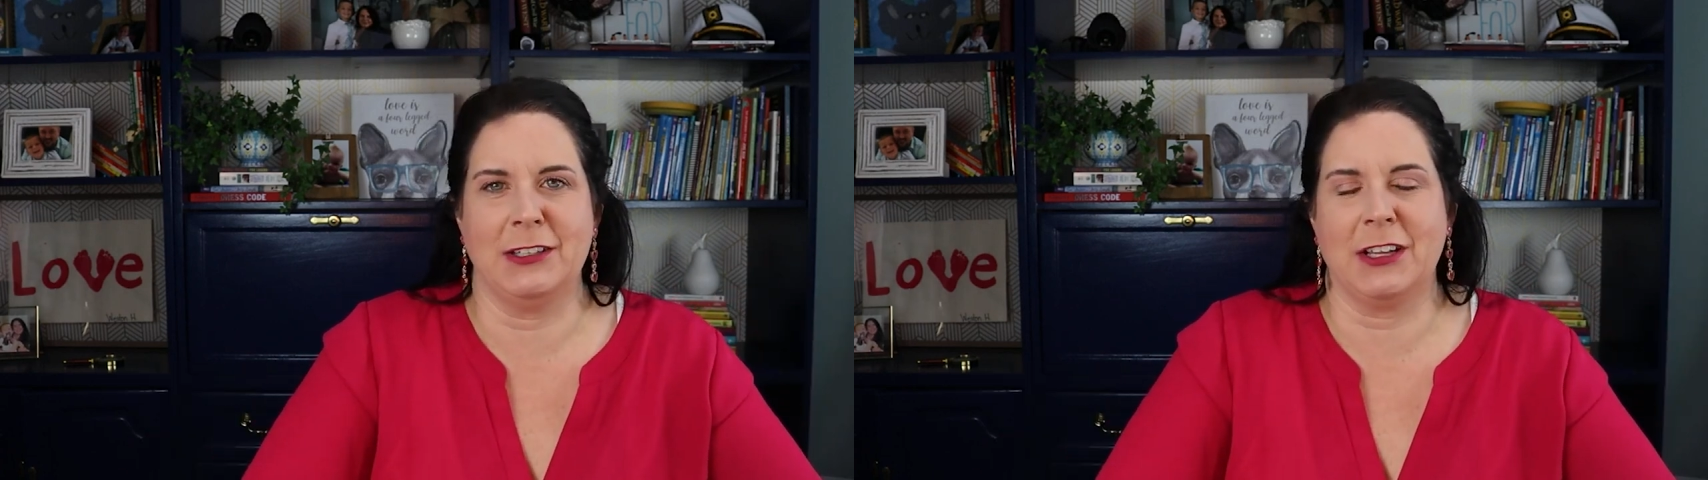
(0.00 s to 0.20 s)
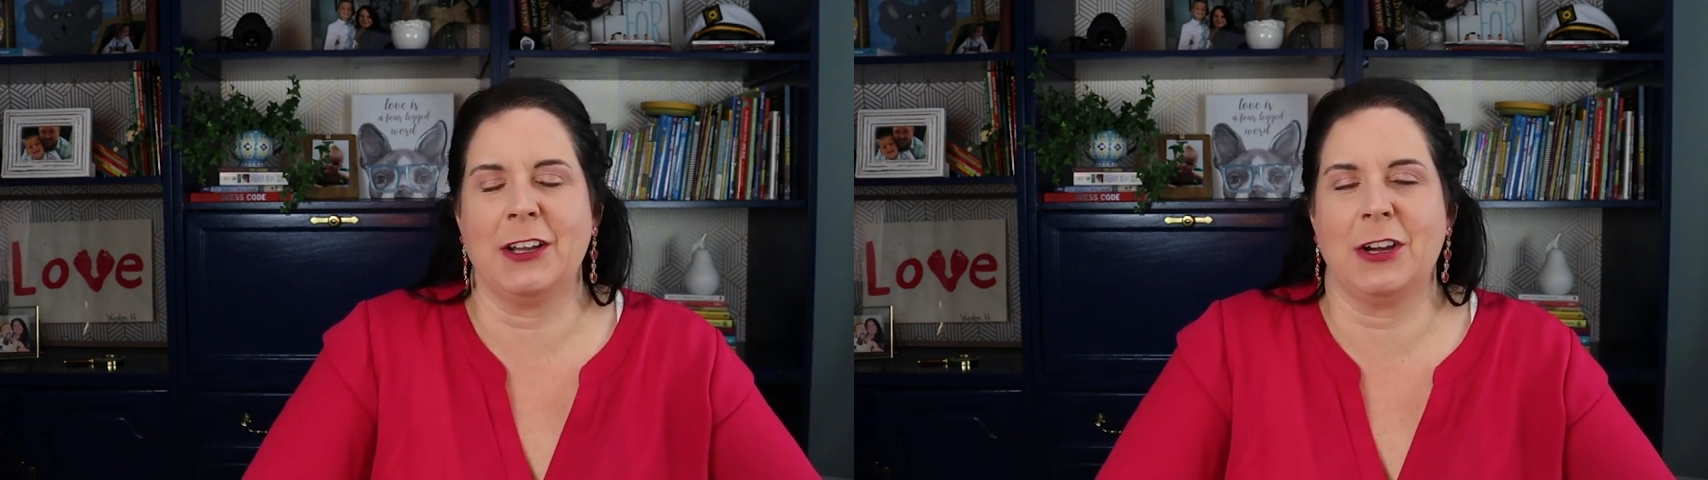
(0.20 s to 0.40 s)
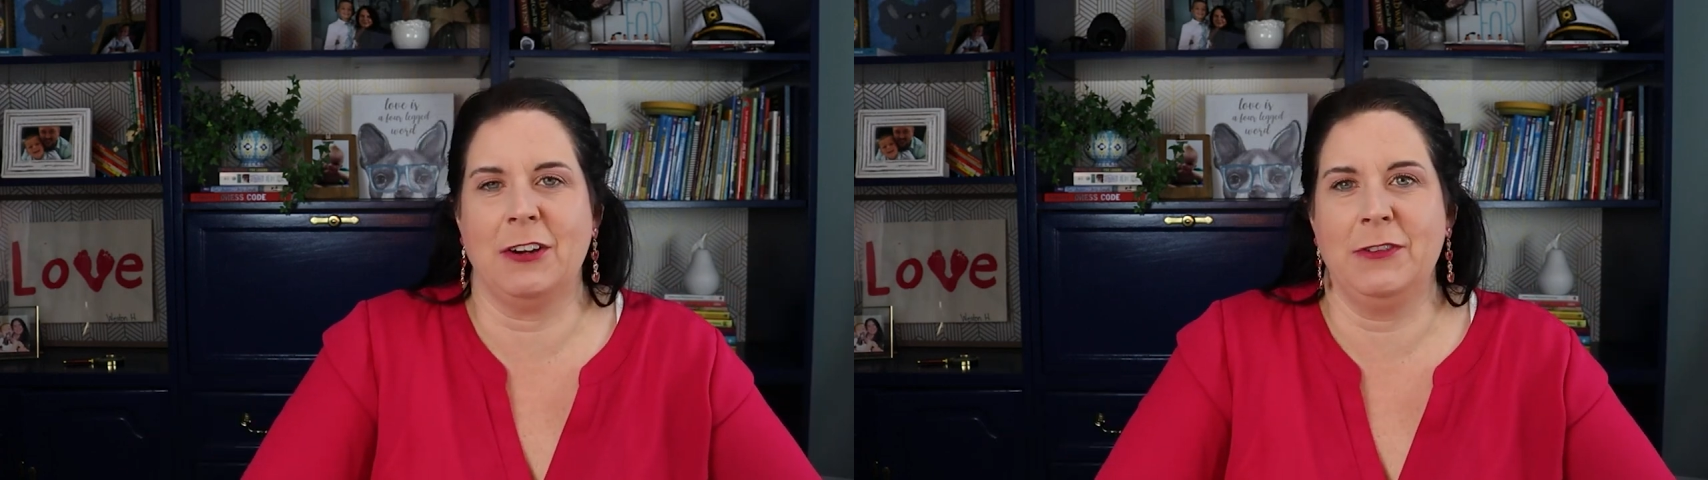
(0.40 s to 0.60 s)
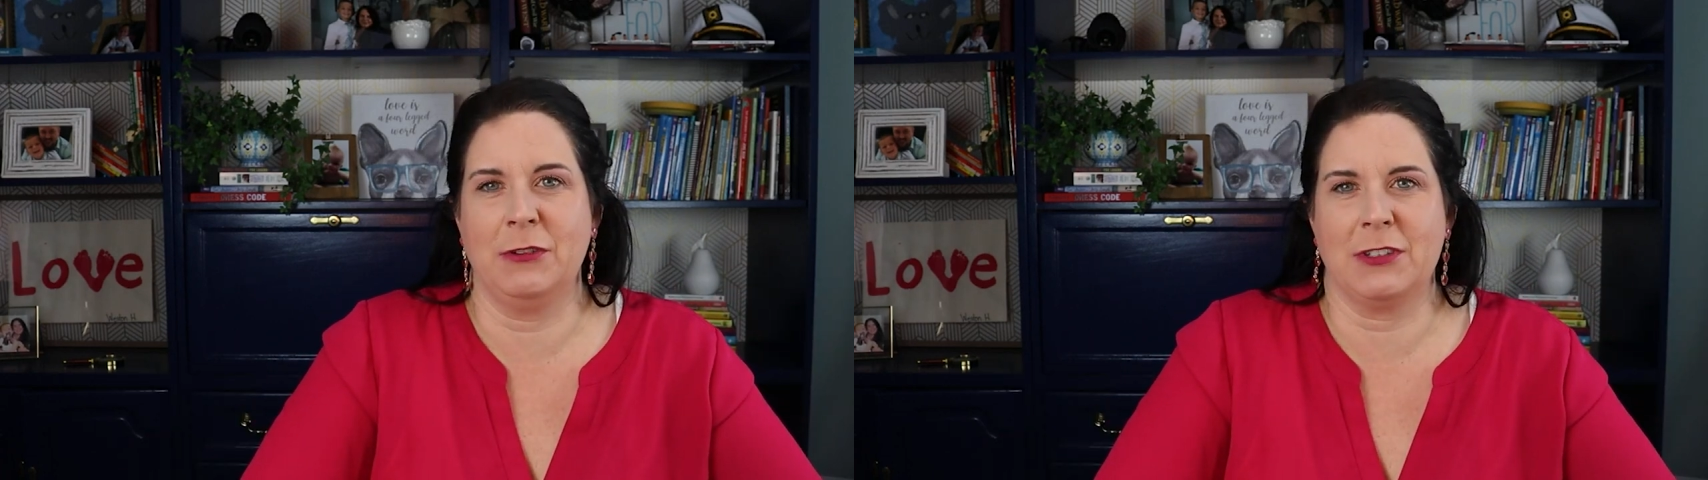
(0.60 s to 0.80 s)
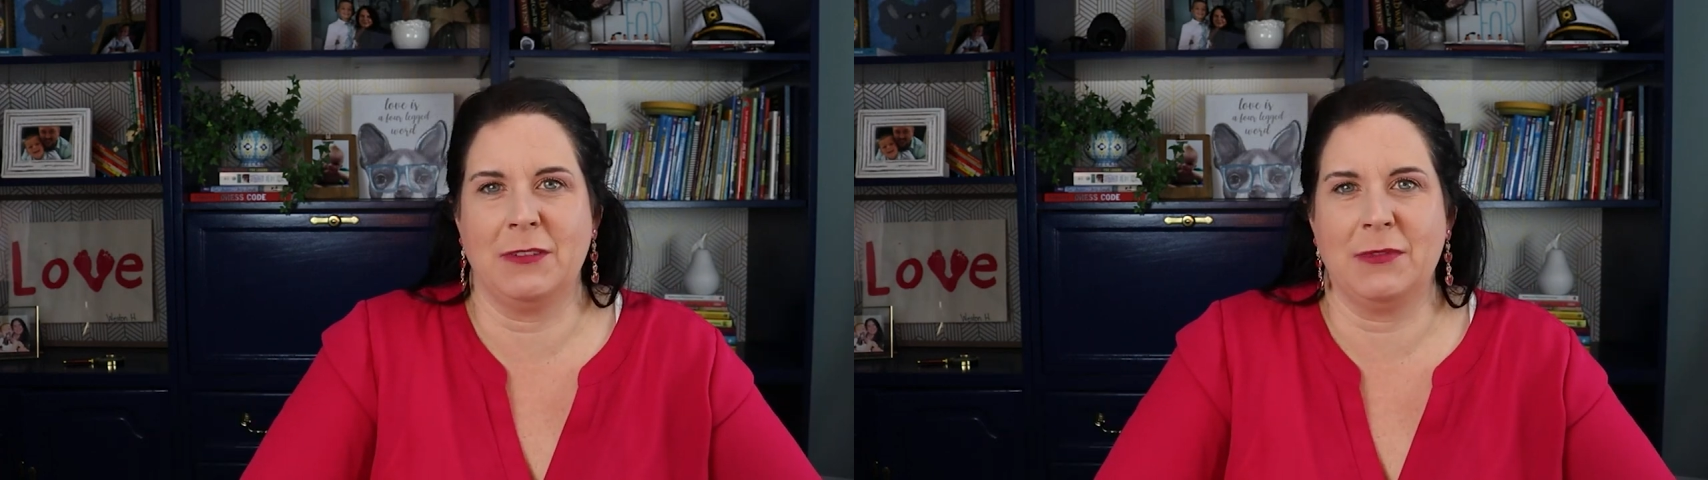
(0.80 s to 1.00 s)
It's like a
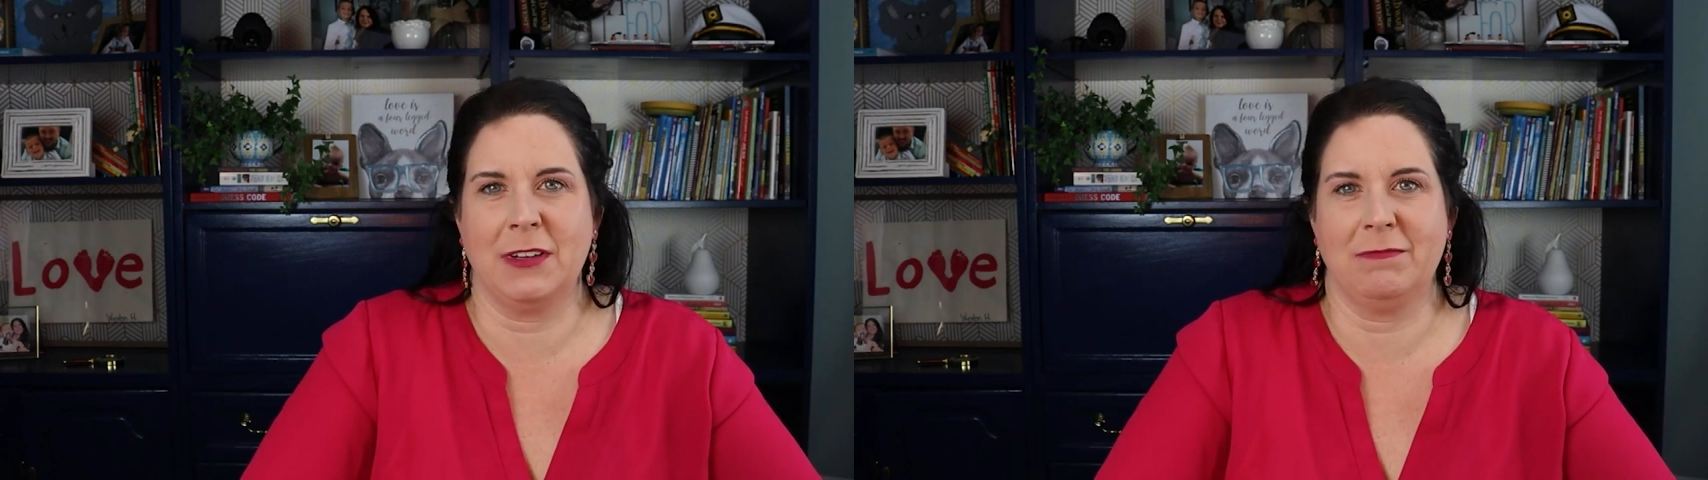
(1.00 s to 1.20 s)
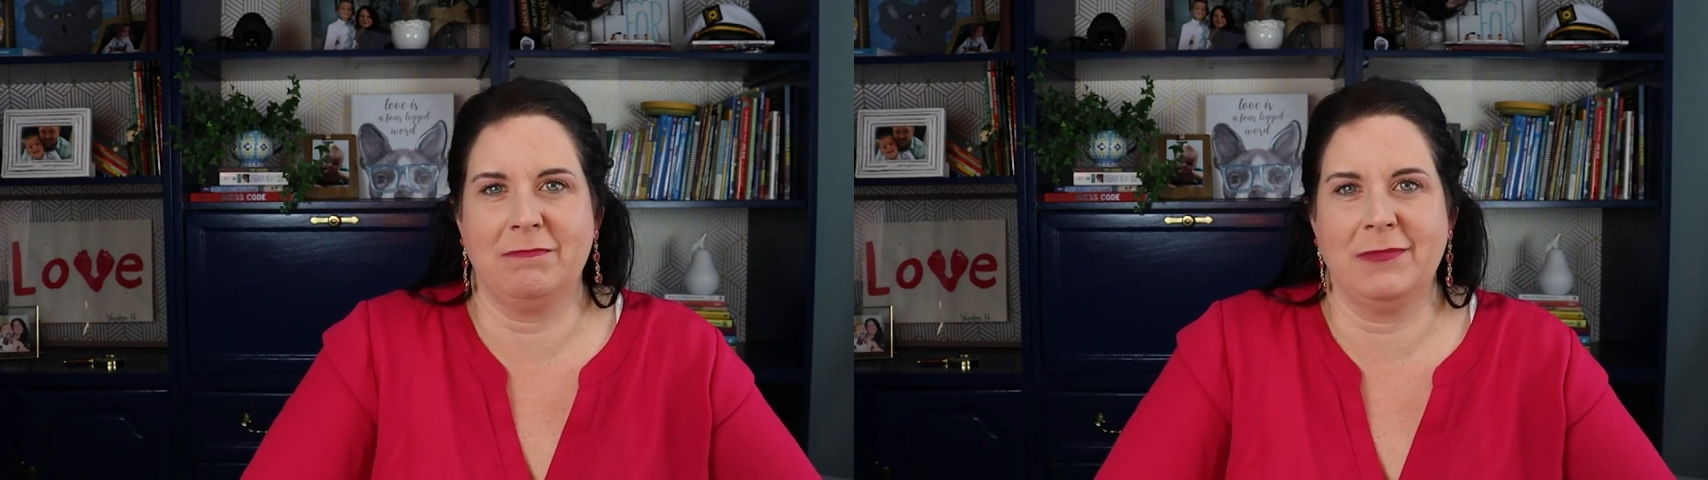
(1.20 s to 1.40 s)
curfew or something.